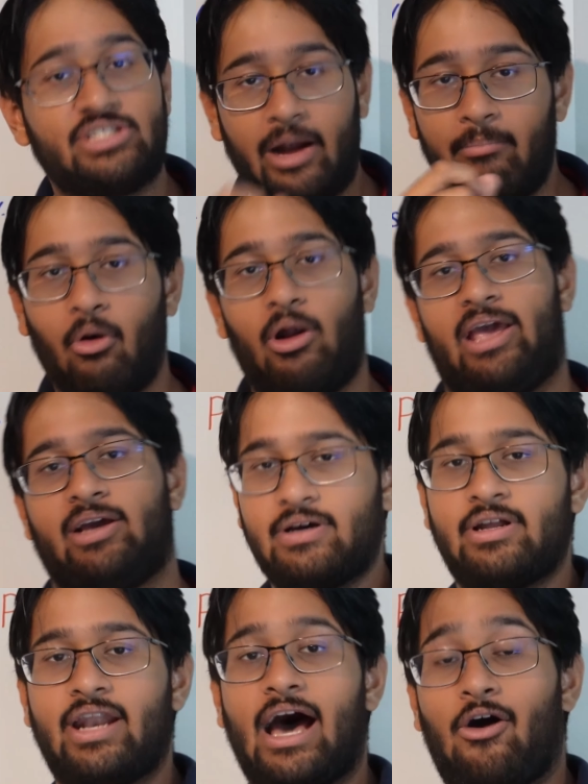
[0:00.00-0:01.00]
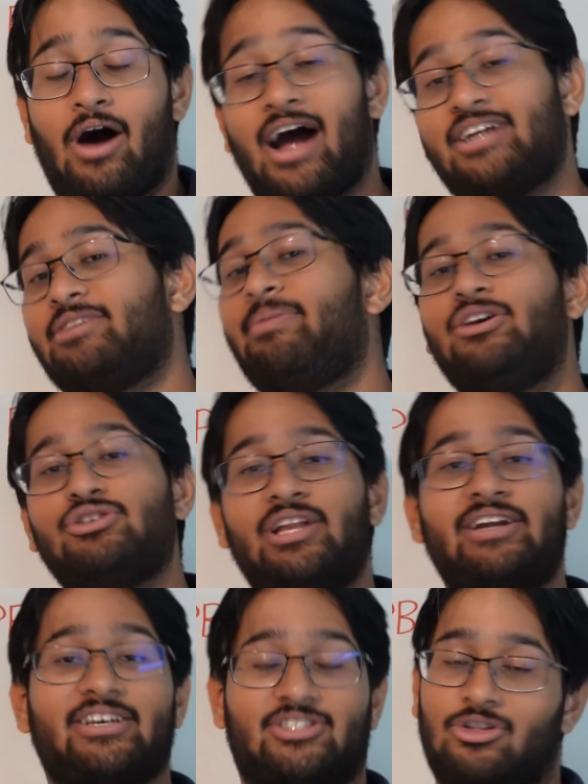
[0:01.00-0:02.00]
their bowling. Now, RCB
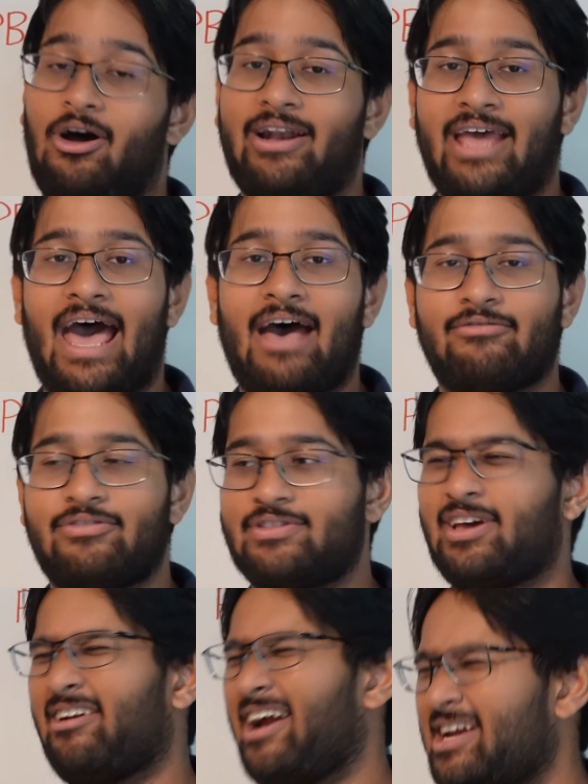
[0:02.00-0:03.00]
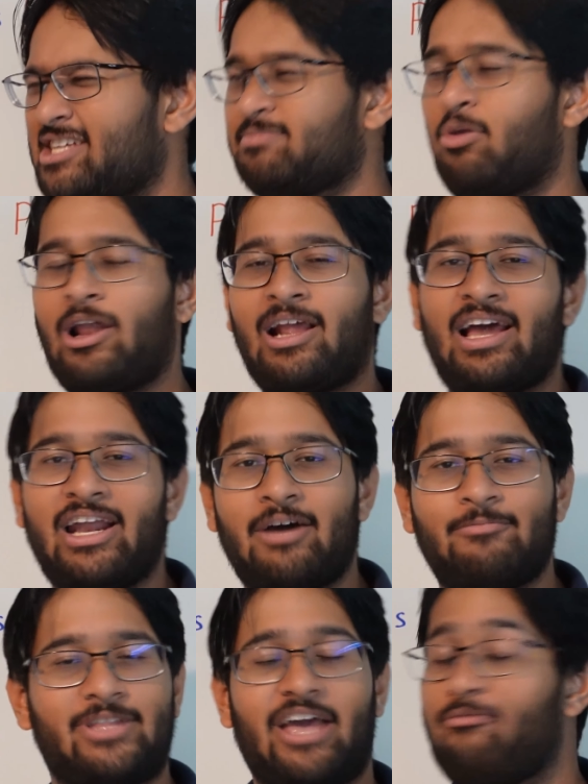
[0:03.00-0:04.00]
usually does not have the greatest bowling
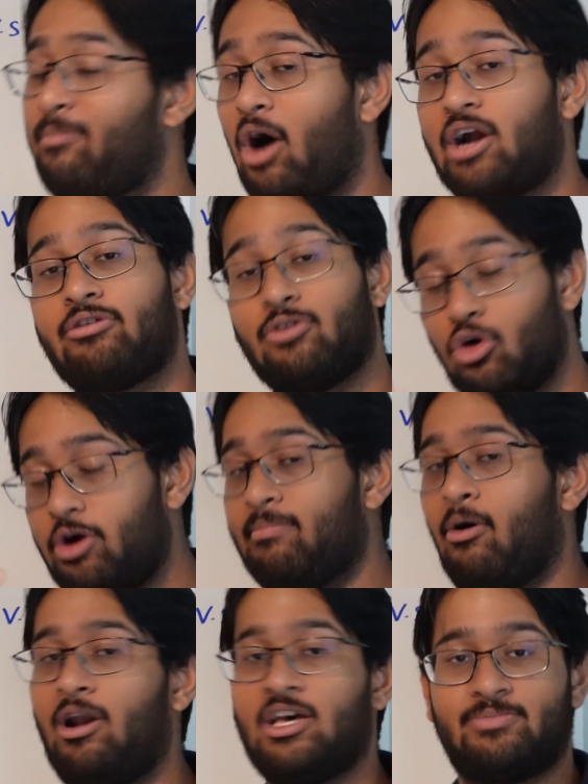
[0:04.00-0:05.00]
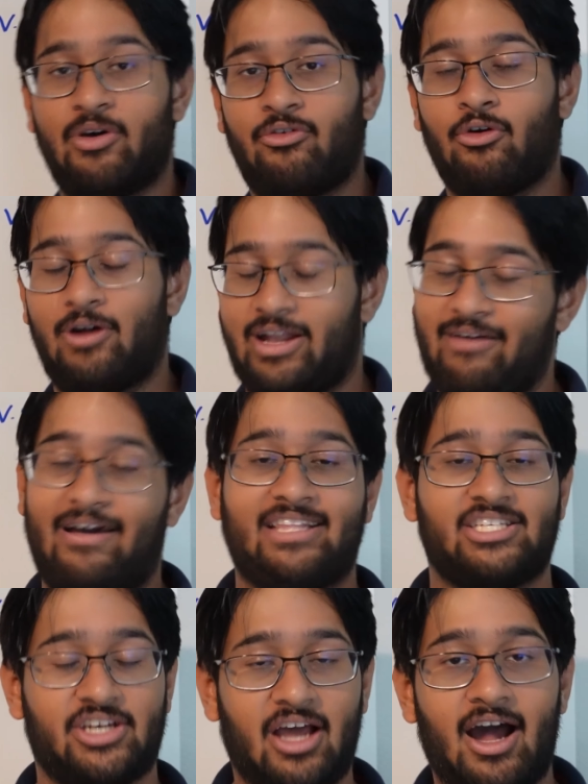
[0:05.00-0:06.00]
lineup. They've bought good bowlers before. They've had
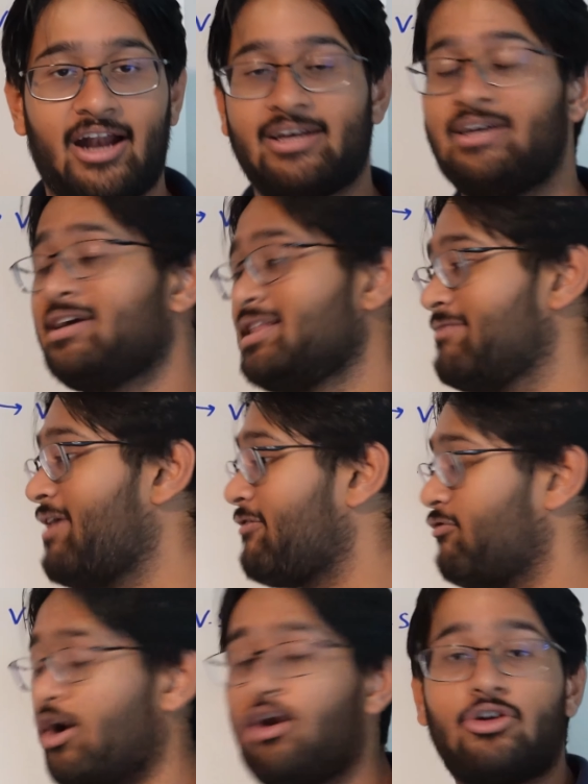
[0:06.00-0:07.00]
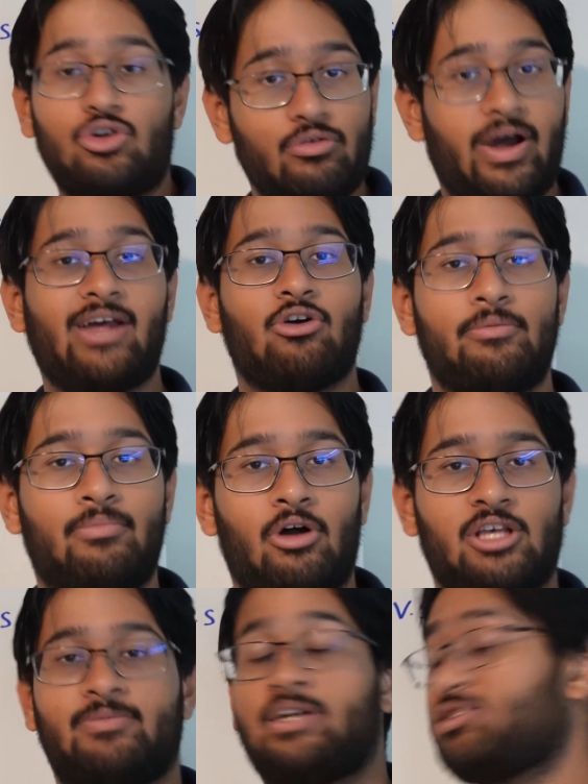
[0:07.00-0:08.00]
Stark, they've had 1 or 2 very good
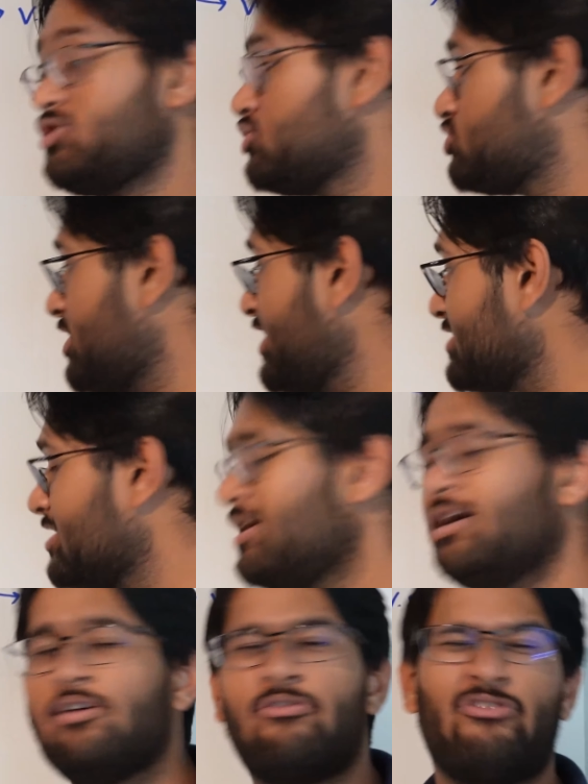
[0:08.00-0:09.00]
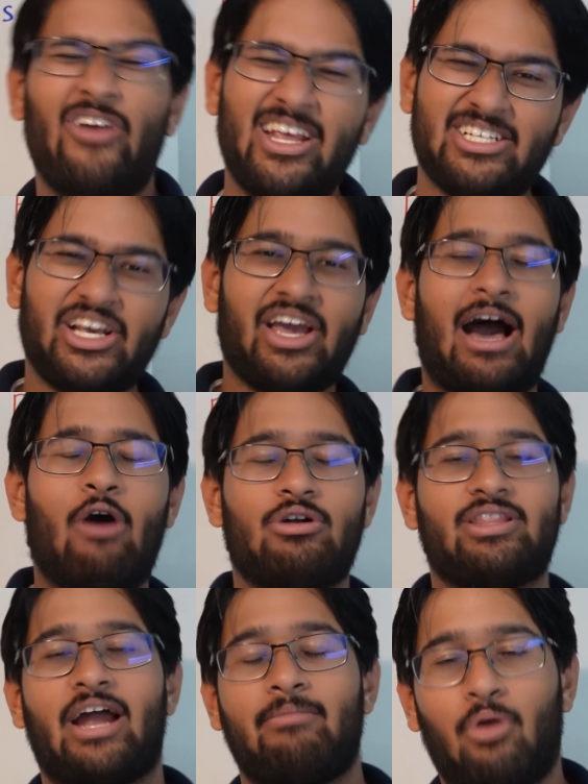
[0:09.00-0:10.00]
bowlers, but it's usually finishing
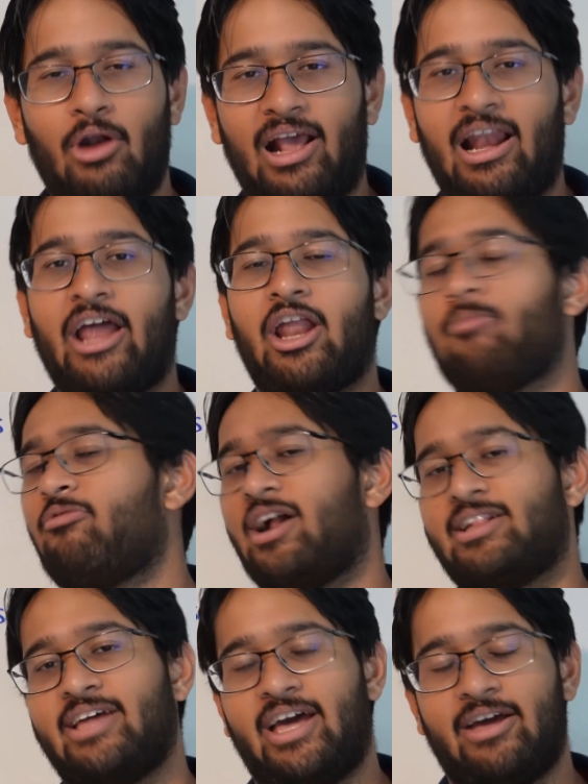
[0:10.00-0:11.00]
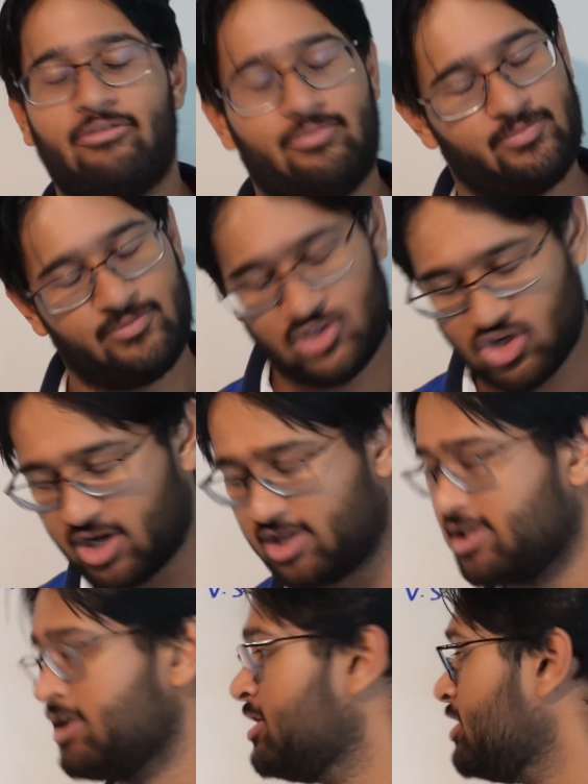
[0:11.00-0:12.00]
out that bowling lineup where they
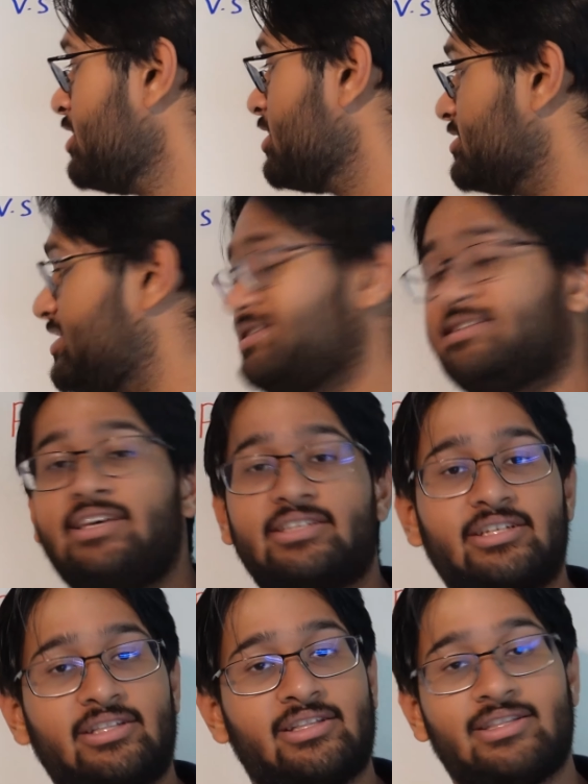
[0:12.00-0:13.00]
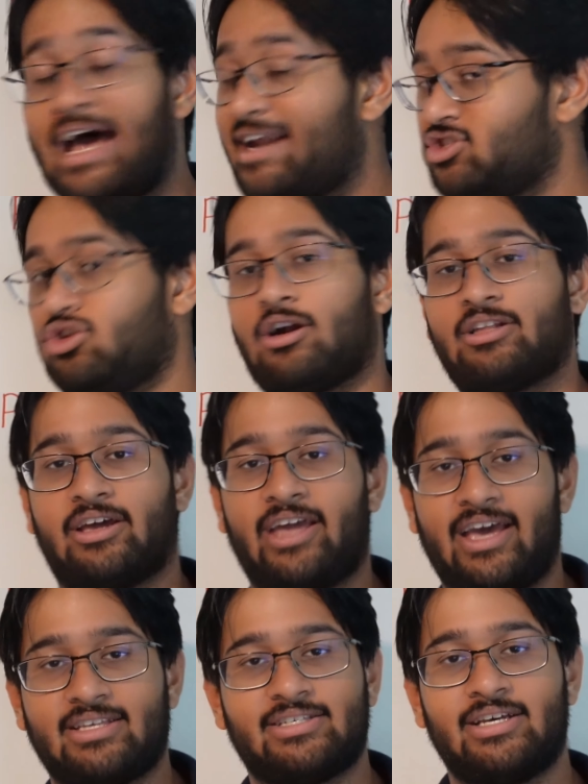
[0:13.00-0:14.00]
struggle. This season, that is not the
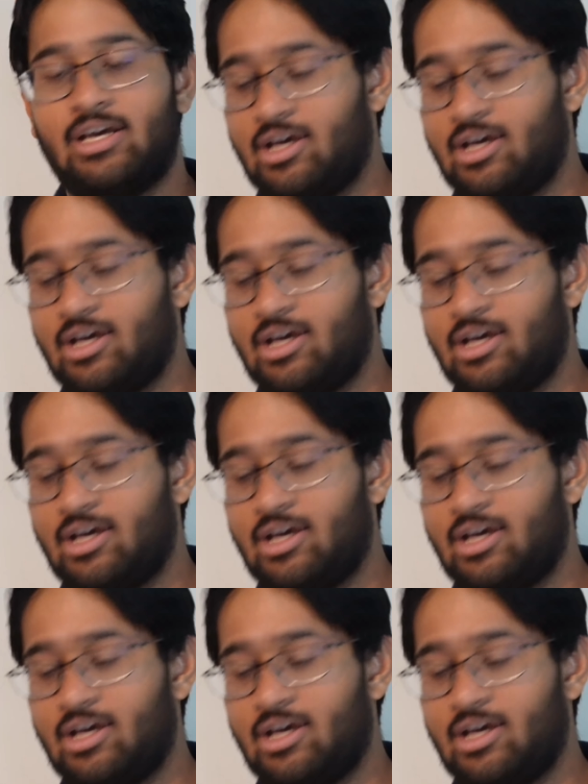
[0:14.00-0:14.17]
case.